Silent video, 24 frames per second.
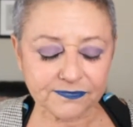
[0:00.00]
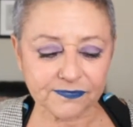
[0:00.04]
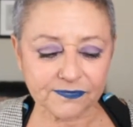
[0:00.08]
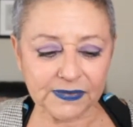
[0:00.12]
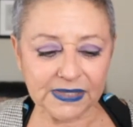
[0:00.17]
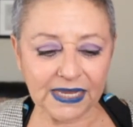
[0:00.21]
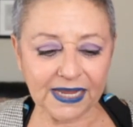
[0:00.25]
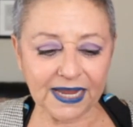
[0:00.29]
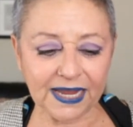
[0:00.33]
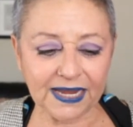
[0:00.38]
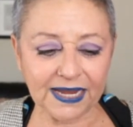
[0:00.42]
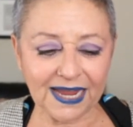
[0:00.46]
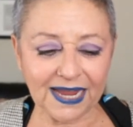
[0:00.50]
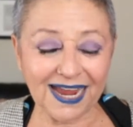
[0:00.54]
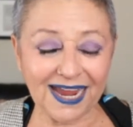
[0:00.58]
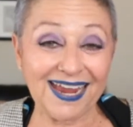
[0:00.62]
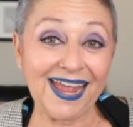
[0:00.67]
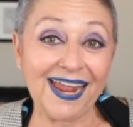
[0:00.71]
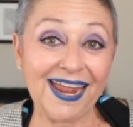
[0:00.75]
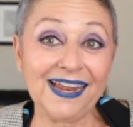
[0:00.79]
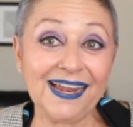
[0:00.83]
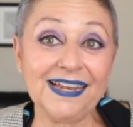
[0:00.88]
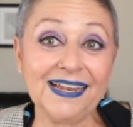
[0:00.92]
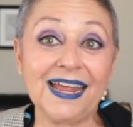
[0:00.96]
I,
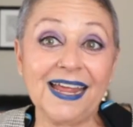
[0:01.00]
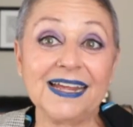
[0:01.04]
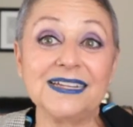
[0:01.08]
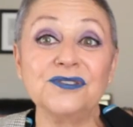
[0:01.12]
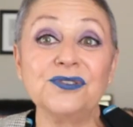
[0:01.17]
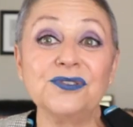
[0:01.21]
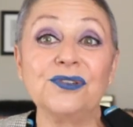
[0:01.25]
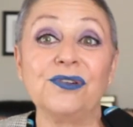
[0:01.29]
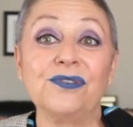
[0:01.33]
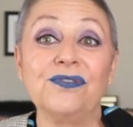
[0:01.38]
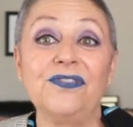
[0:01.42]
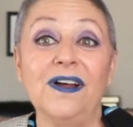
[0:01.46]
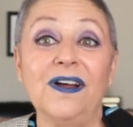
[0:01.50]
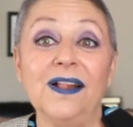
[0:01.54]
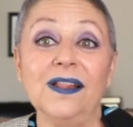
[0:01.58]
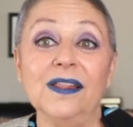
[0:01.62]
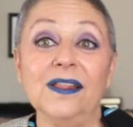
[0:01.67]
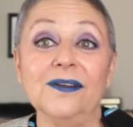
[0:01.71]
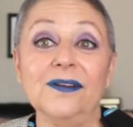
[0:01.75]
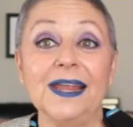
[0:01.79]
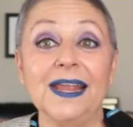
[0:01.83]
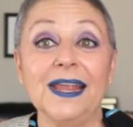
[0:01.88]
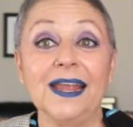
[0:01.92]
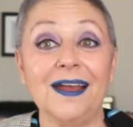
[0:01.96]
had a nice little
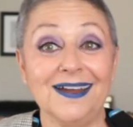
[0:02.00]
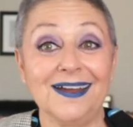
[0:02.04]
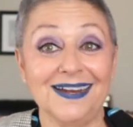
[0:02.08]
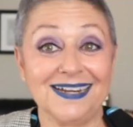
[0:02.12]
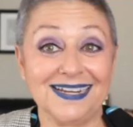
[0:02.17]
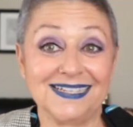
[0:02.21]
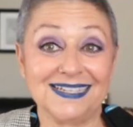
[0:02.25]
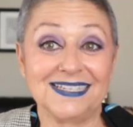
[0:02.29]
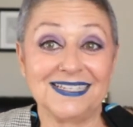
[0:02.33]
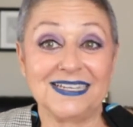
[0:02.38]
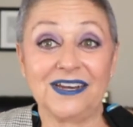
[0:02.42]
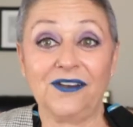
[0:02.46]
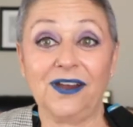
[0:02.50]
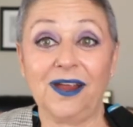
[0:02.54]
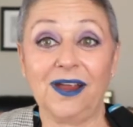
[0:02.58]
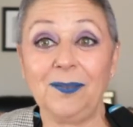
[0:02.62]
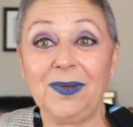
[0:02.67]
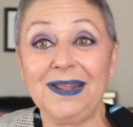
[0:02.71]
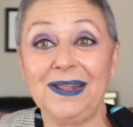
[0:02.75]
following on Instagram.